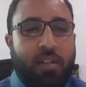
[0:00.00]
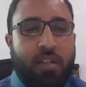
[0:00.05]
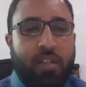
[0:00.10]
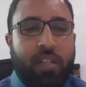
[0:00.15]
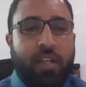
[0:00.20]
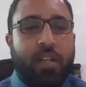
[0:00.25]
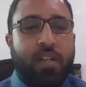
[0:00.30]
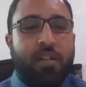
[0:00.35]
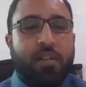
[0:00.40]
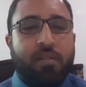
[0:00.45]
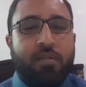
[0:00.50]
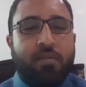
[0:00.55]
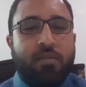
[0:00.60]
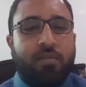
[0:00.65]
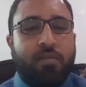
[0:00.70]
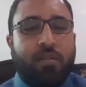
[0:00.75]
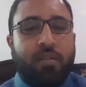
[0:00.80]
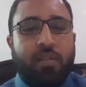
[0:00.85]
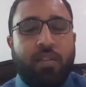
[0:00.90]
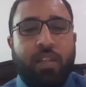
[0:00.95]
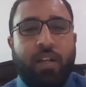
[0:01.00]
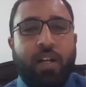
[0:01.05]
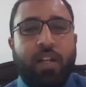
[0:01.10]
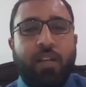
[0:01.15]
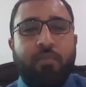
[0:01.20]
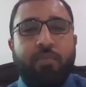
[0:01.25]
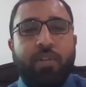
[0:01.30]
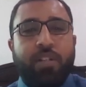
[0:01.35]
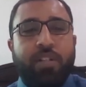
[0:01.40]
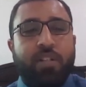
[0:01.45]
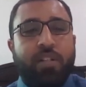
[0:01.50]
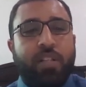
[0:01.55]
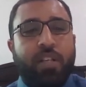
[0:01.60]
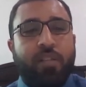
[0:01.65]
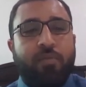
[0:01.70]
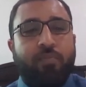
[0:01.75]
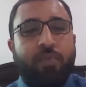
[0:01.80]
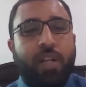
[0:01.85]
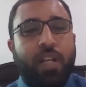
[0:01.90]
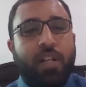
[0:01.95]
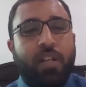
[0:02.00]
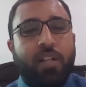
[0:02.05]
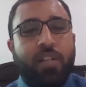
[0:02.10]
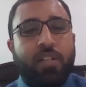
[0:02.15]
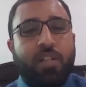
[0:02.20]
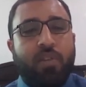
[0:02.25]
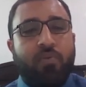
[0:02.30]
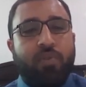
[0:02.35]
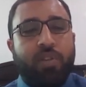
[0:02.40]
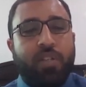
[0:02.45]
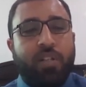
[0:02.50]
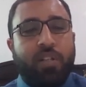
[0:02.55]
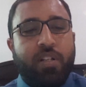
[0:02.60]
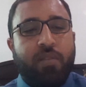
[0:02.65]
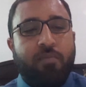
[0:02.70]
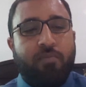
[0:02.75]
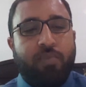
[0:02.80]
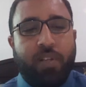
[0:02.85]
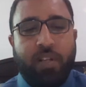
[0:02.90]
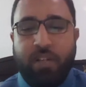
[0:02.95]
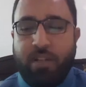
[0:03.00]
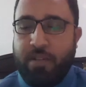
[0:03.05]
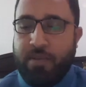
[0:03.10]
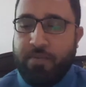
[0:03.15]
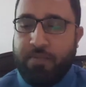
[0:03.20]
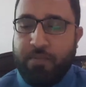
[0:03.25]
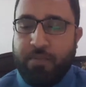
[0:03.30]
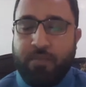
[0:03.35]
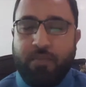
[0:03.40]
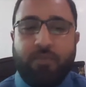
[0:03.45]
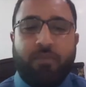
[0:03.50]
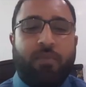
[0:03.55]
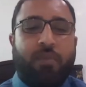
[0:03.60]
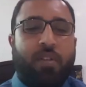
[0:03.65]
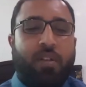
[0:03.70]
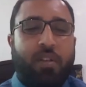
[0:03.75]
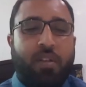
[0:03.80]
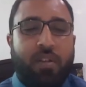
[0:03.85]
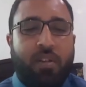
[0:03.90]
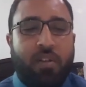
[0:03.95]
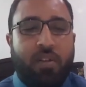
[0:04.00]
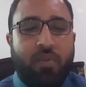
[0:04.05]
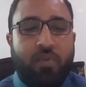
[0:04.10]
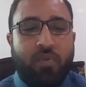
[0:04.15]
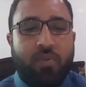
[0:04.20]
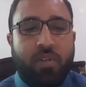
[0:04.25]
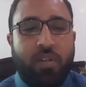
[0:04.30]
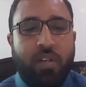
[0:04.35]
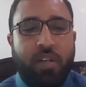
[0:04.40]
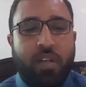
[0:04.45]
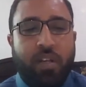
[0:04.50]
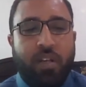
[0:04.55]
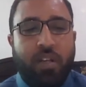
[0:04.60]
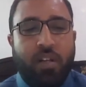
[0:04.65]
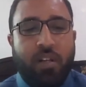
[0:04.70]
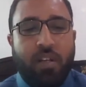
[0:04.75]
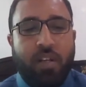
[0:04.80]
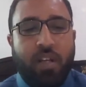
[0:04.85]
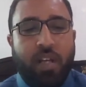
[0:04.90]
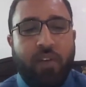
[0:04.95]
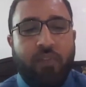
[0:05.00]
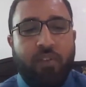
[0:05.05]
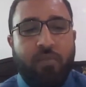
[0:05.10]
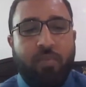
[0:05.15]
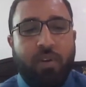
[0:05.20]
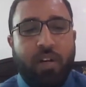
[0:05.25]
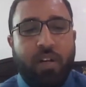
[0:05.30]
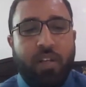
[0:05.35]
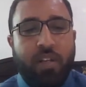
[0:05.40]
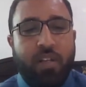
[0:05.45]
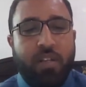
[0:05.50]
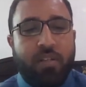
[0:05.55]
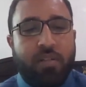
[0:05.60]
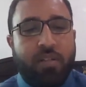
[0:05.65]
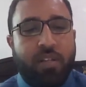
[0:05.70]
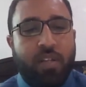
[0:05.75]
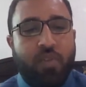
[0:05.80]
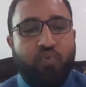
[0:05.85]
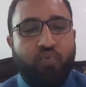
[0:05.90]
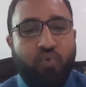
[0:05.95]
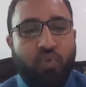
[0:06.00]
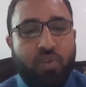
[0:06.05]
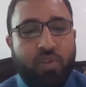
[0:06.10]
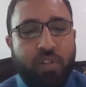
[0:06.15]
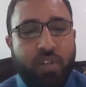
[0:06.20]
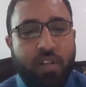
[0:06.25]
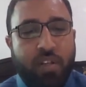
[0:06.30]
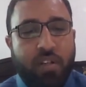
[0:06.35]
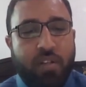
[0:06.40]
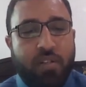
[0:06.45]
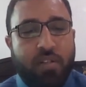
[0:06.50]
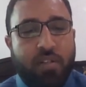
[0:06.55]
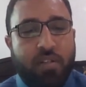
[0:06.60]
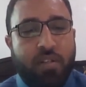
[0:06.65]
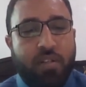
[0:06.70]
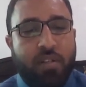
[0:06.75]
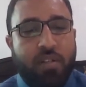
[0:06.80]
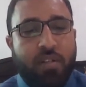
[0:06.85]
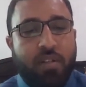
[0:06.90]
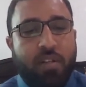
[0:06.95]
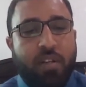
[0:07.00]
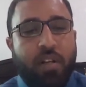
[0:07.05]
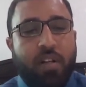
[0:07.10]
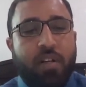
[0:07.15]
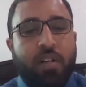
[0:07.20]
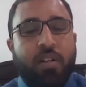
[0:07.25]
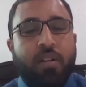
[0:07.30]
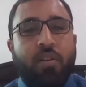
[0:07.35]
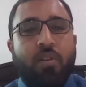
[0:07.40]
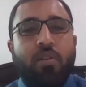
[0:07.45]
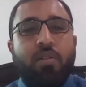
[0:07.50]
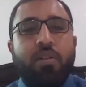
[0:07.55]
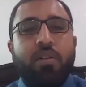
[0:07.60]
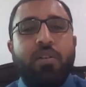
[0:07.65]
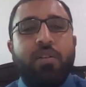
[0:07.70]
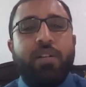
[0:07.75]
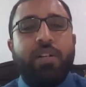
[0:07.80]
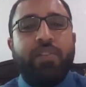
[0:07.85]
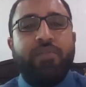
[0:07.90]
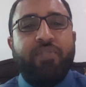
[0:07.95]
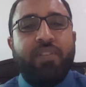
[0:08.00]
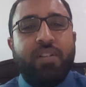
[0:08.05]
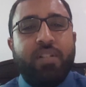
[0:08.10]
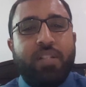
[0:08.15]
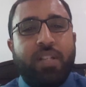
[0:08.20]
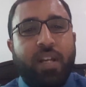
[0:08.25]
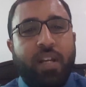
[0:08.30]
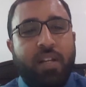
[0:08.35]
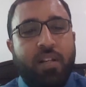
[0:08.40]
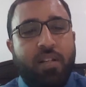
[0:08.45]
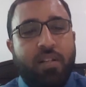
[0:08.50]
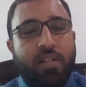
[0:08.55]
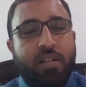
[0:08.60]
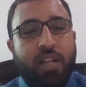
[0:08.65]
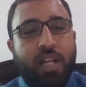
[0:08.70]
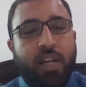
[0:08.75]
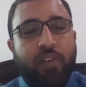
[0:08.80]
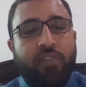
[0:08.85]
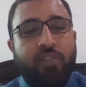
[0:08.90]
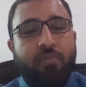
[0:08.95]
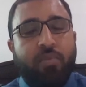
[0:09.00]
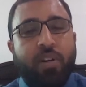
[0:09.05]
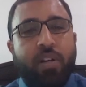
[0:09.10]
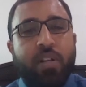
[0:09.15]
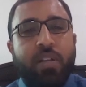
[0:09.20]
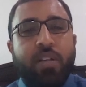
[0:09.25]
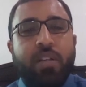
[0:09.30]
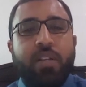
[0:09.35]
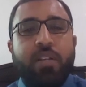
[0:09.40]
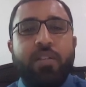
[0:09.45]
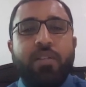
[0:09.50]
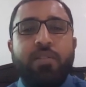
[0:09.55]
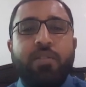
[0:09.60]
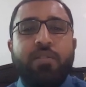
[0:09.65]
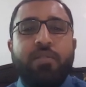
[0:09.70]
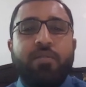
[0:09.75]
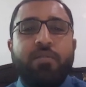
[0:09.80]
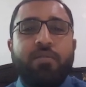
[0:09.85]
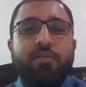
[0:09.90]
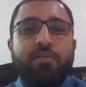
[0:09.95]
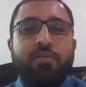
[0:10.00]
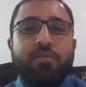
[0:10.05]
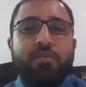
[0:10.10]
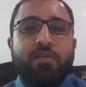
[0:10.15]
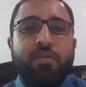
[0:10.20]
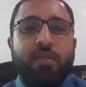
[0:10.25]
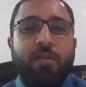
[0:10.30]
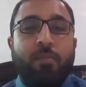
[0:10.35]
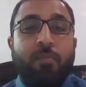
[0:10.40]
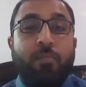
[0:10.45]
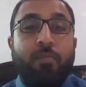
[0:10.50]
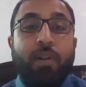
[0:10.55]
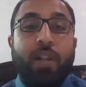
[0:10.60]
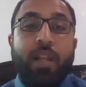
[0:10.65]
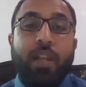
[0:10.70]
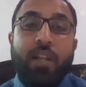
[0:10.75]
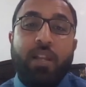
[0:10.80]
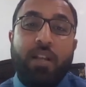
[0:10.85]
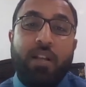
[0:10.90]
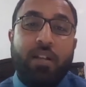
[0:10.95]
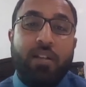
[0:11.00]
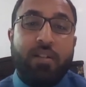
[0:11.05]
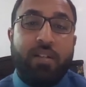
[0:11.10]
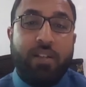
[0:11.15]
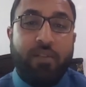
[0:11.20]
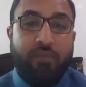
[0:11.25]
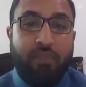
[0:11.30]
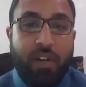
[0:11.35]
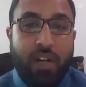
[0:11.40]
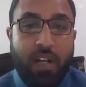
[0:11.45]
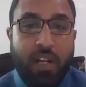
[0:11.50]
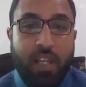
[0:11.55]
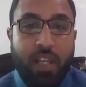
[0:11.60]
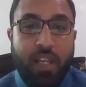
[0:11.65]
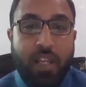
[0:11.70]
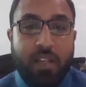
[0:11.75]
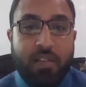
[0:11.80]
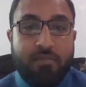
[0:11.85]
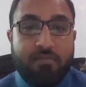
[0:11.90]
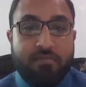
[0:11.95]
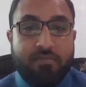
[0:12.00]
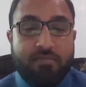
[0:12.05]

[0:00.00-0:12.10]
Then that I mentioned that planner is always a team player. You see here, everybody is focusing on different side. Everybody is planning differently